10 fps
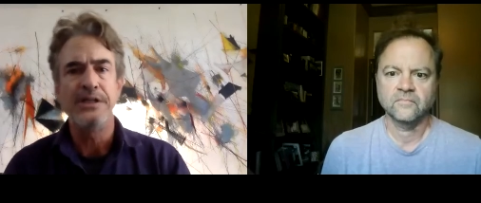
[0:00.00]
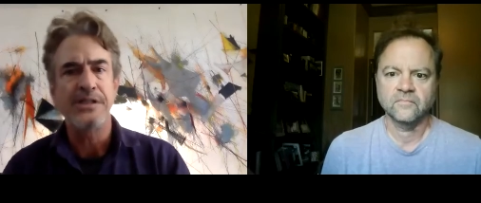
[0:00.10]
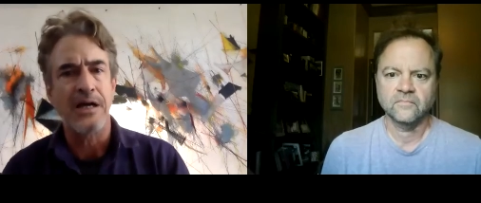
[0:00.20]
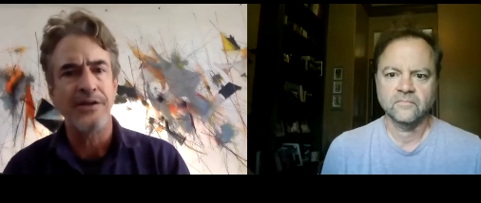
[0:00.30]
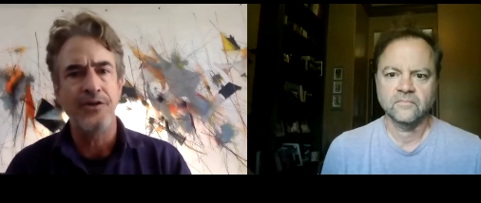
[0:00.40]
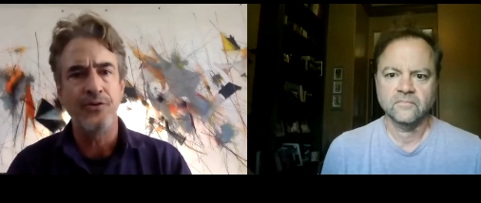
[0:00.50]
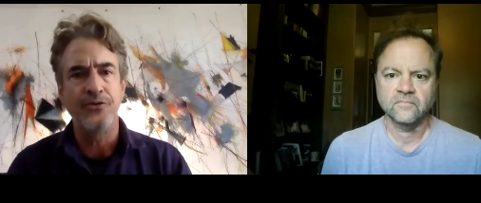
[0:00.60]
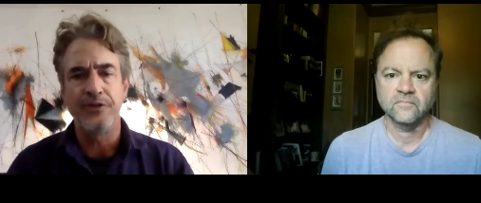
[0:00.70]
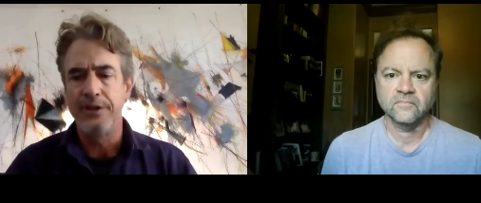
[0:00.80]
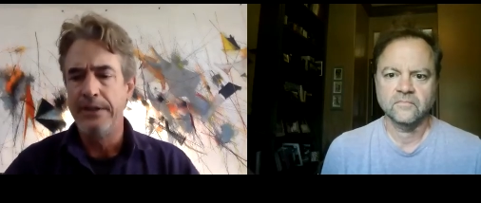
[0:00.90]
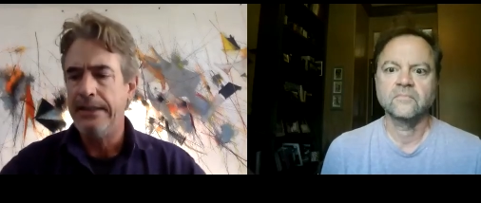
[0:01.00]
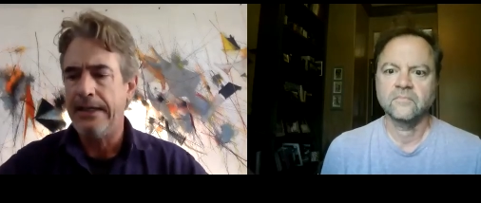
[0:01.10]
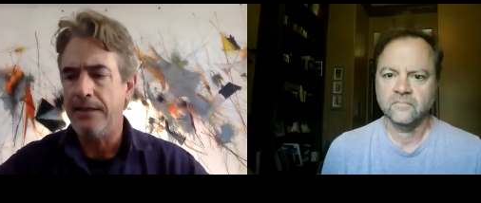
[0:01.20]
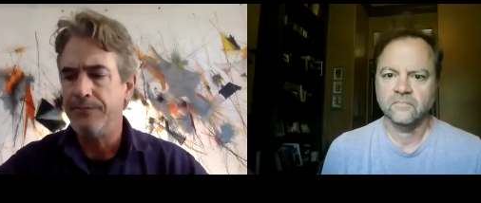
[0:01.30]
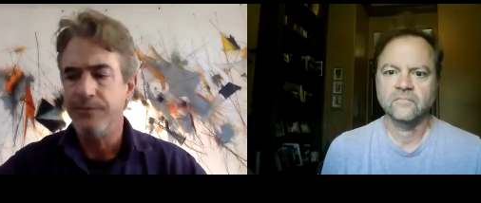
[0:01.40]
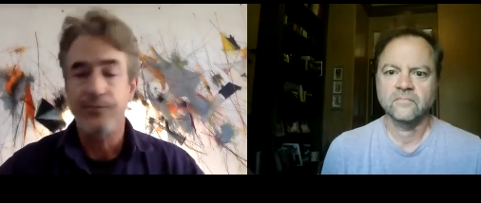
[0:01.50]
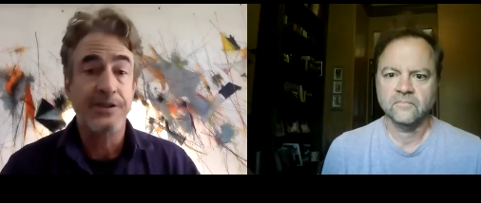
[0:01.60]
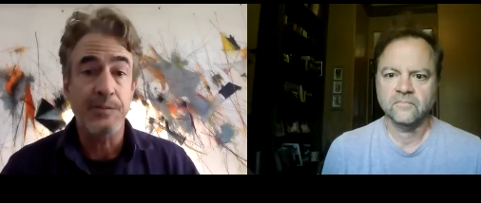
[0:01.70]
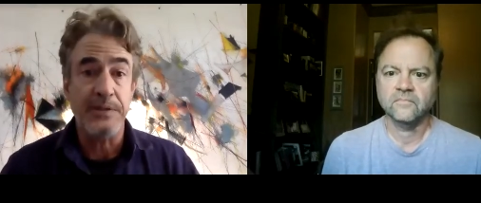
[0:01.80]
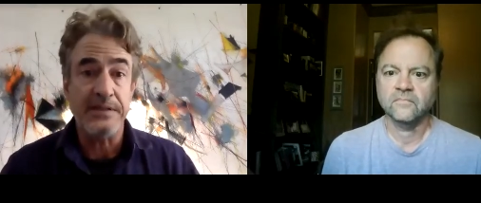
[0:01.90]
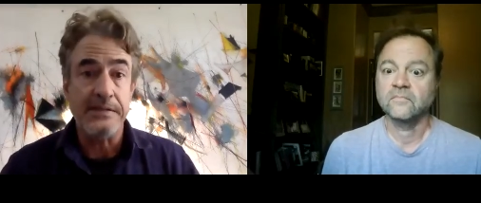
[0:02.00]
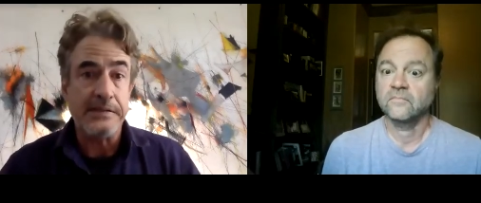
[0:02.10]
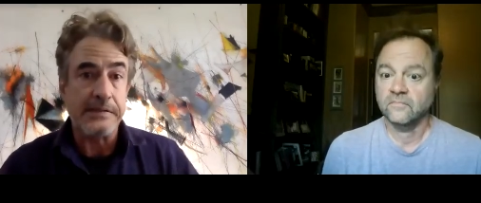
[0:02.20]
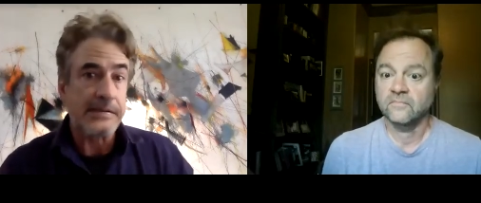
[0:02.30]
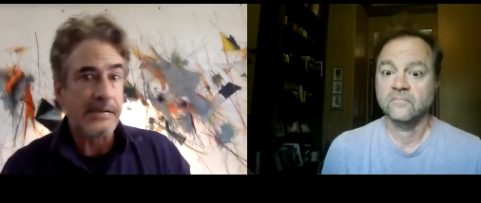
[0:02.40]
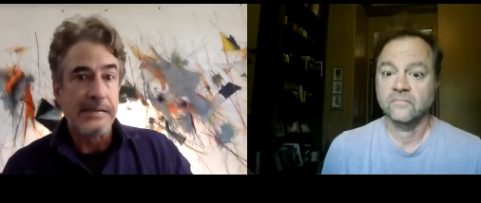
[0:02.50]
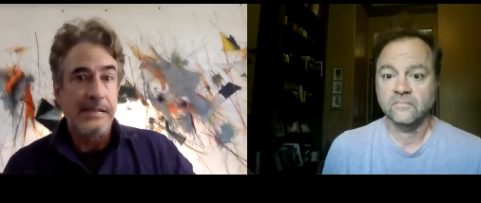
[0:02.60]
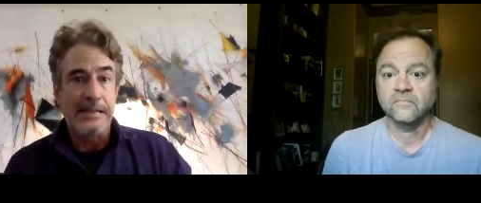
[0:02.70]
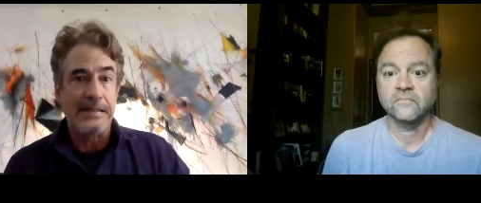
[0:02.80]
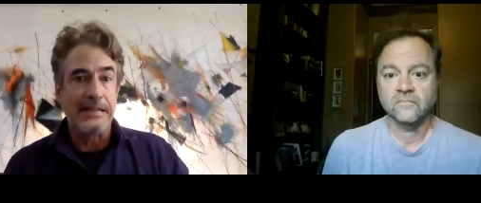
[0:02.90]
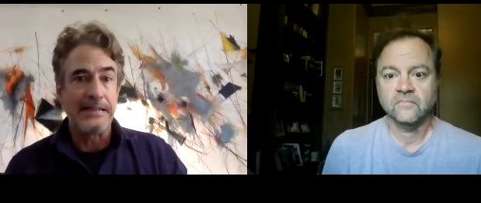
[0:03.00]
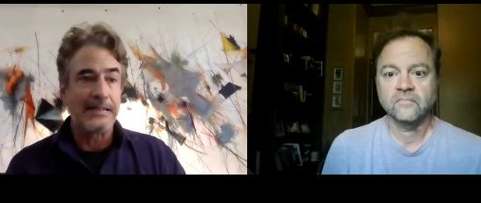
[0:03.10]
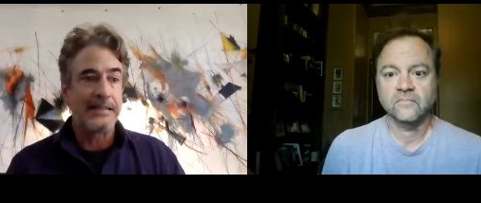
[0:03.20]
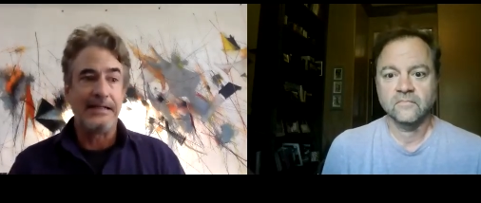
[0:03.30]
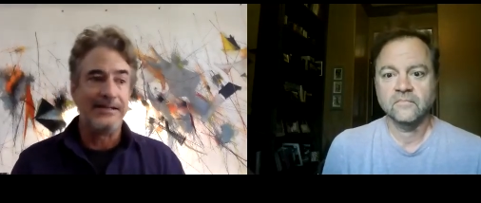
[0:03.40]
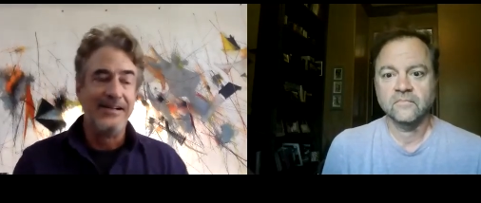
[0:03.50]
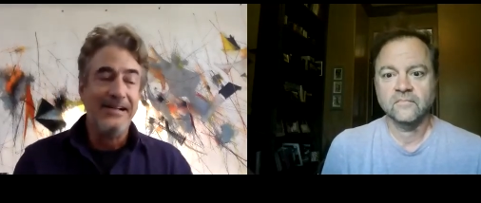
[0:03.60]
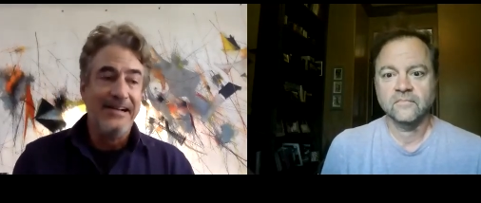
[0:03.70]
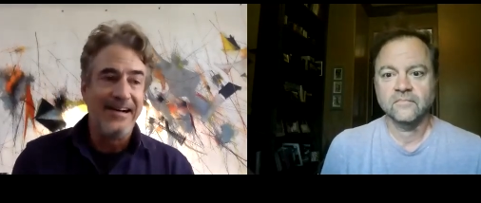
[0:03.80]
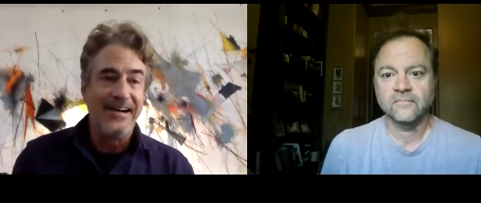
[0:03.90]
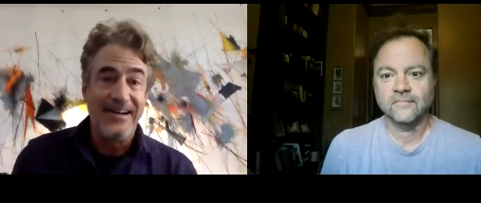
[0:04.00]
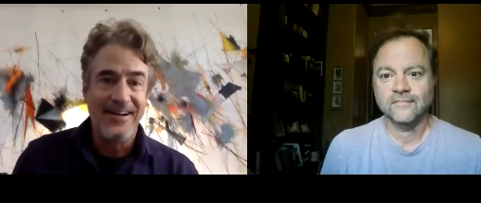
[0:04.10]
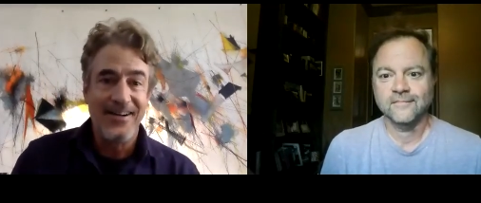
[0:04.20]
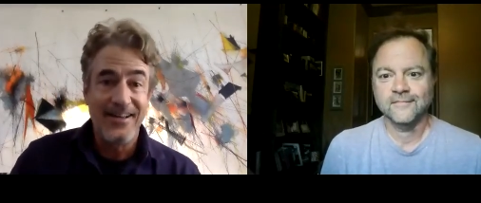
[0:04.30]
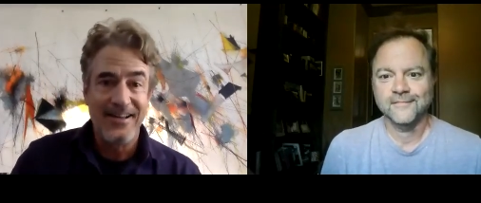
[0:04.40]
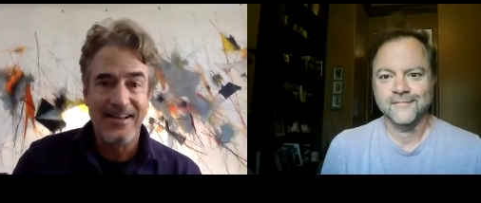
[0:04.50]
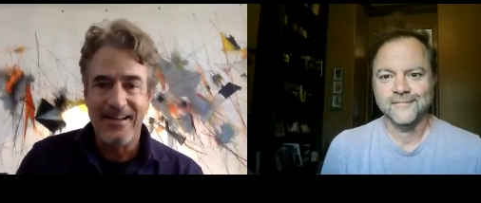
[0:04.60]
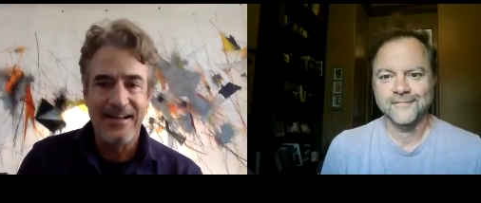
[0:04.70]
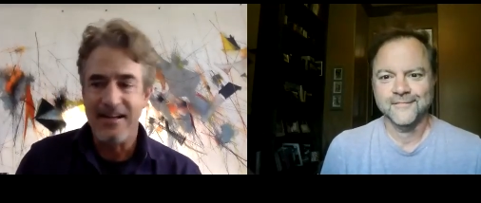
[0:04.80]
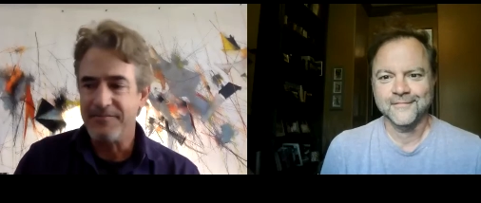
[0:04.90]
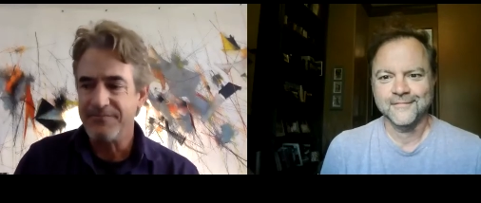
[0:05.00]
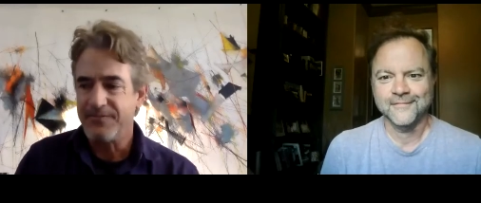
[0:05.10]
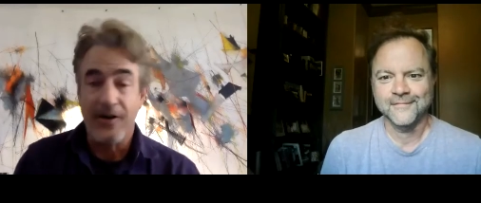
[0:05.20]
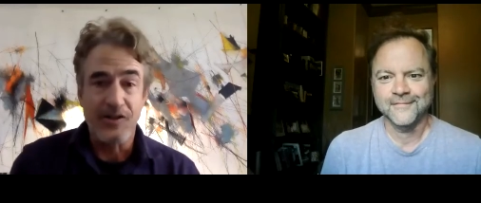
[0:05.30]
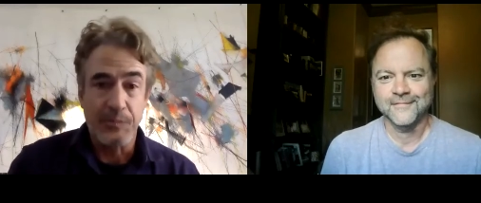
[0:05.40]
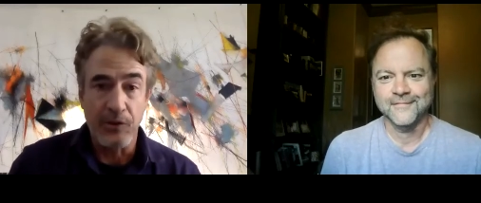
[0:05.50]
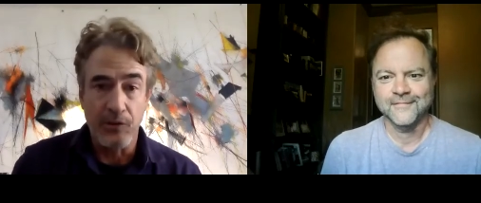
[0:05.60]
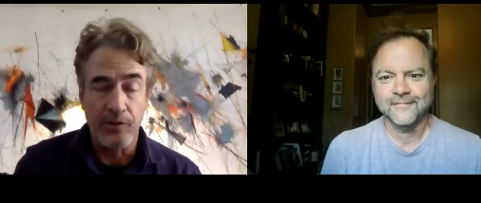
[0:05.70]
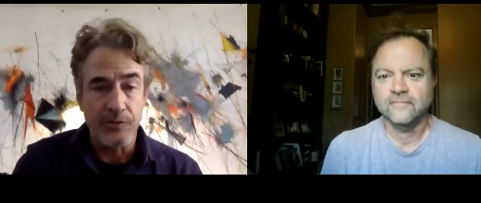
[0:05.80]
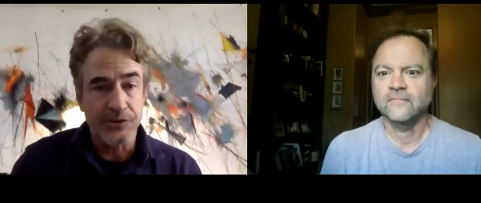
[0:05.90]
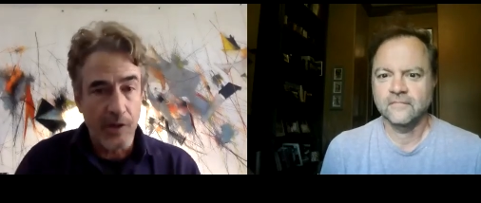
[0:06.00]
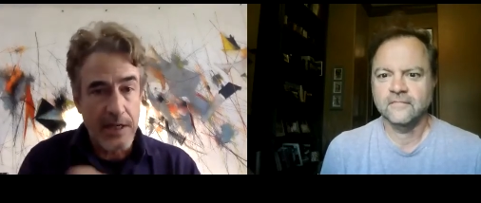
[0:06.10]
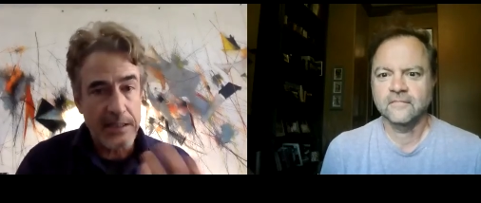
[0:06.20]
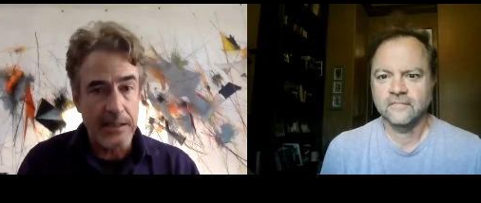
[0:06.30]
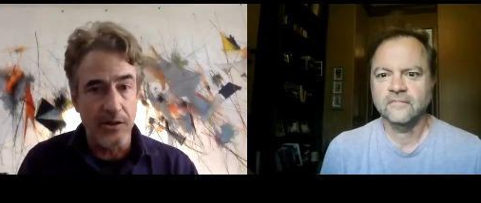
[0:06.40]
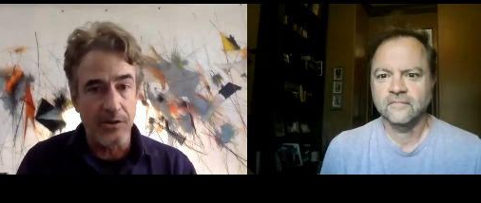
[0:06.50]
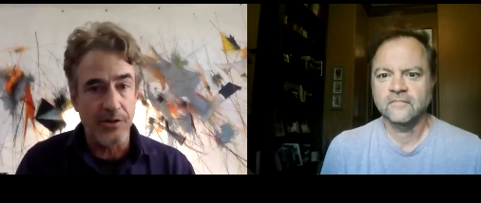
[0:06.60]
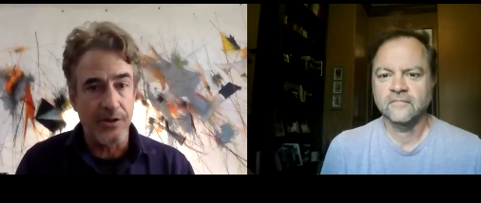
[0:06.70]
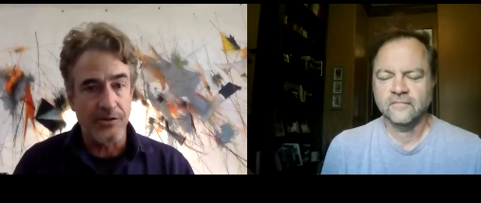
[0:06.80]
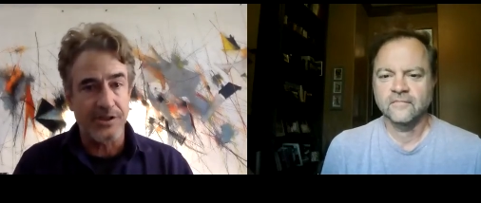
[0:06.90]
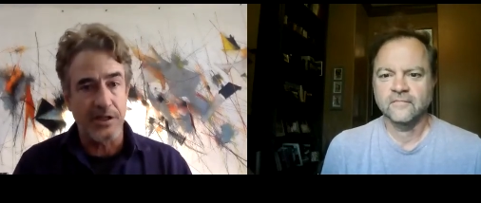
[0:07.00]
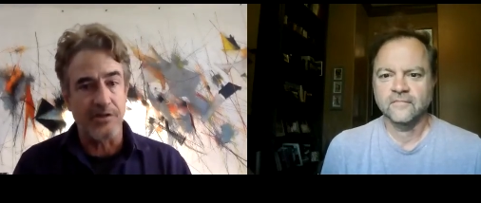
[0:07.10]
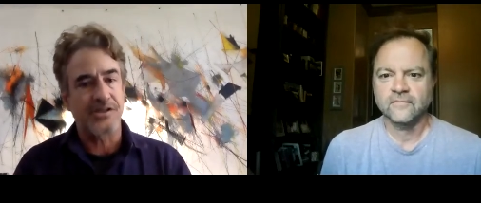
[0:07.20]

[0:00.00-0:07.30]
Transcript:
Speaker 1: John Hughes, uh, risky business, uh, you know, uh, um, Ferris Bueller was right in the, those years.